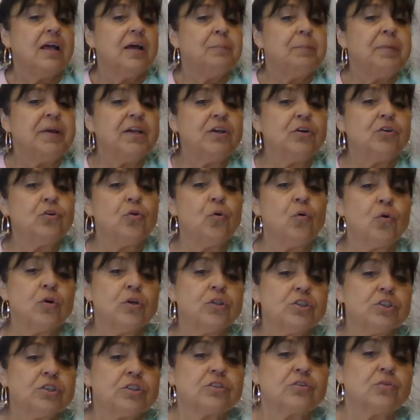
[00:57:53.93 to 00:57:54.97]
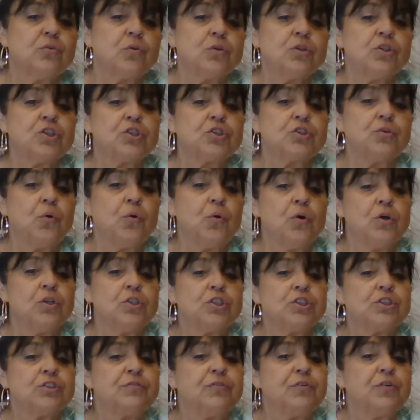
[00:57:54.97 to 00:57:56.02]
Be gorgeous, gorgeous,
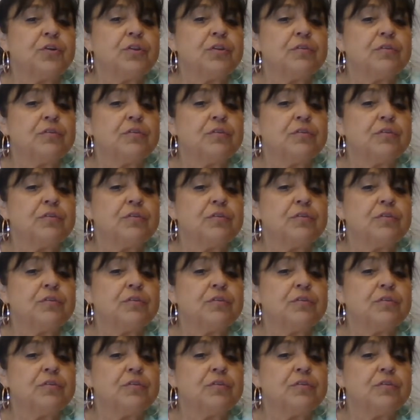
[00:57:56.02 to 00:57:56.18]
gorgeous for